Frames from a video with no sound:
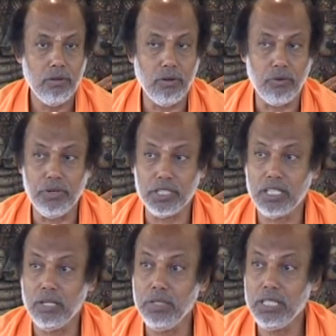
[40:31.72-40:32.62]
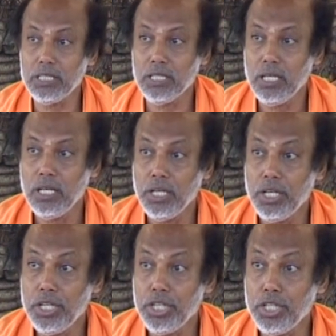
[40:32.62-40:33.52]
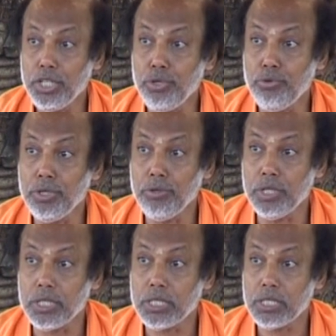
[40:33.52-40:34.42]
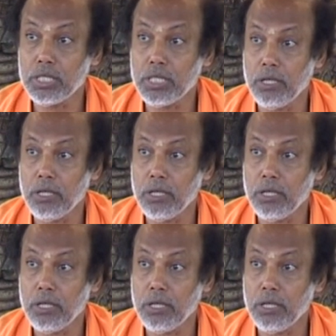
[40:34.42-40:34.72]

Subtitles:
Your first name is Universe.